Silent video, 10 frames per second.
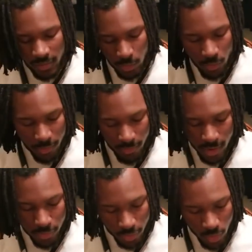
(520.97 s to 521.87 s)
That would be
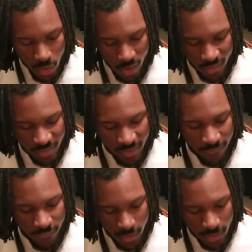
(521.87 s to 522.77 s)
my blue cards that
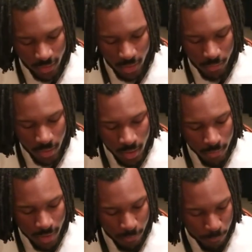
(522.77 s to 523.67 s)
finish up
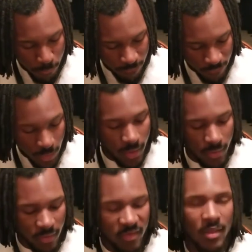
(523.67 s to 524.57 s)
by filling
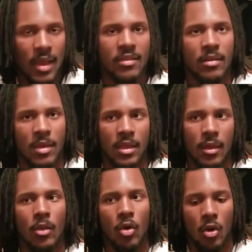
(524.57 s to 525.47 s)
in the slots that my
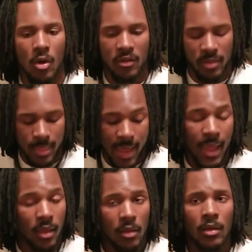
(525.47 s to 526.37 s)
yellow cards
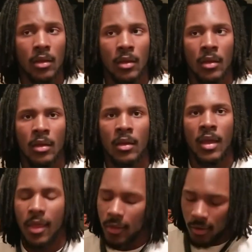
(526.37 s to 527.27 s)
lack.
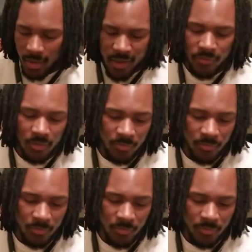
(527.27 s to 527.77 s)
And there you have it.